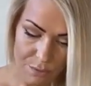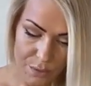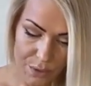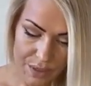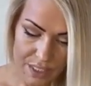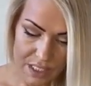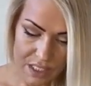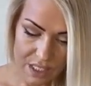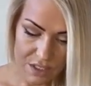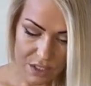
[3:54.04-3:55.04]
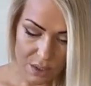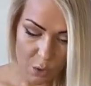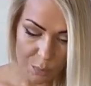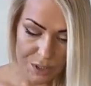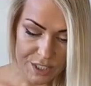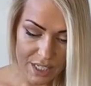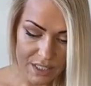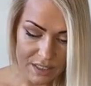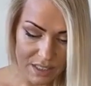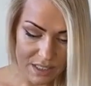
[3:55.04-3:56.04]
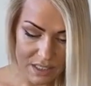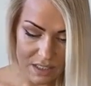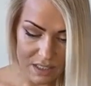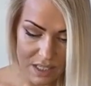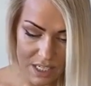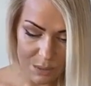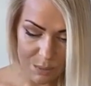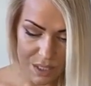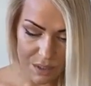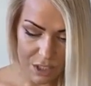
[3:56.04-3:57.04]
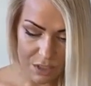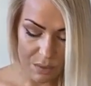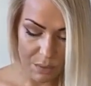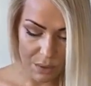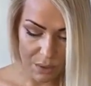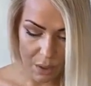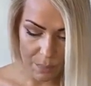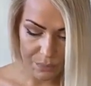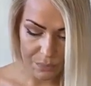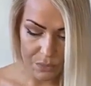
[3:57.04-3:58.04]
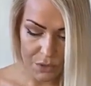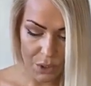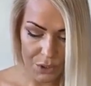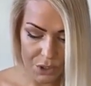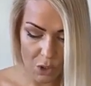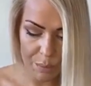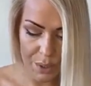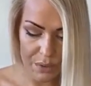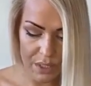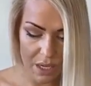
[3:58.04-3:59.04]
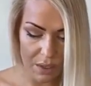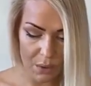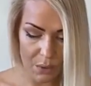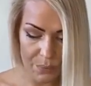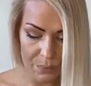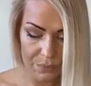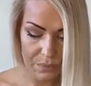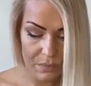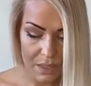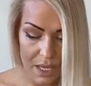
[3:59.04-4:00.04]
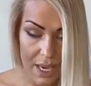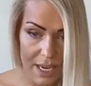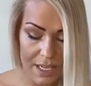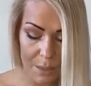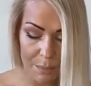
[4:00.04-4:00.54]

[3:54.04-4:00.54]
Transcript: For this year's Global Zeitgeist Day speakers, we welcome Giorgio Baruchello, Einar